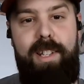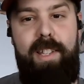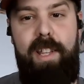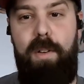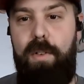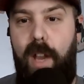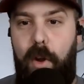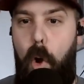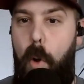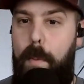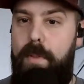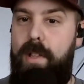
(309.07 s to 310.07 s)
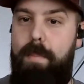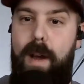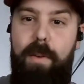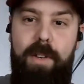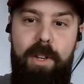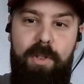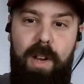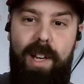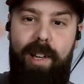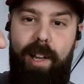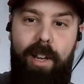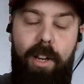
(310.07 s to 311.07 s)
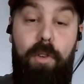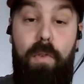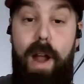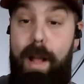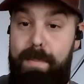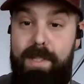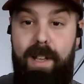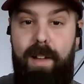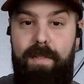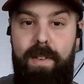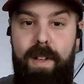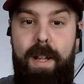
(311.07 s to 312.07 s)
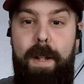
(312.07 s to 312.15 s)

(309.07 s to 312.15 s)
So they don't like open their mouth to try and like grab stuff.